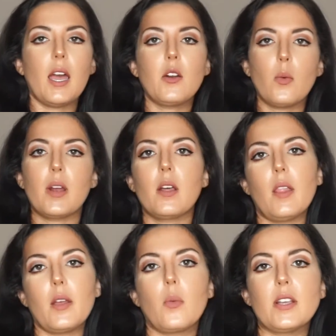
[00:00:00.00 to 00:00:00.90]
I don't want to
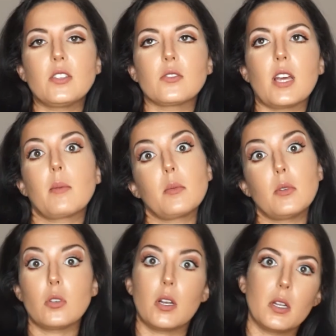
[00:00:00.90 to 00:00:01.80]
like waste your time with
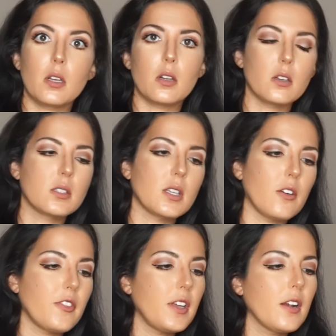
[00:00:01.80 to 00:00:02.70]
me trying to get a good
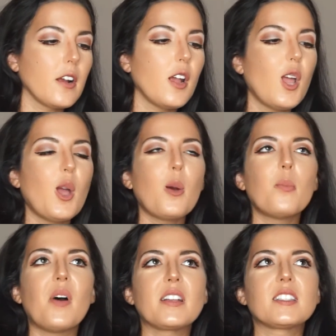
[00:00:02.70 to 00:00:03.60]
selfie here,
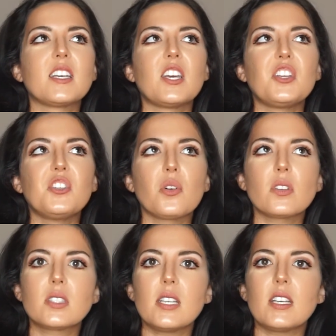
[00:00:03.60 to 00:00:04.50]
but
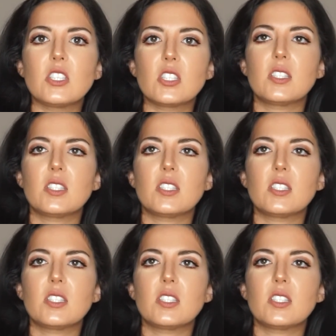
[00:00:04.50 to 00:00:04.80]
you'll see it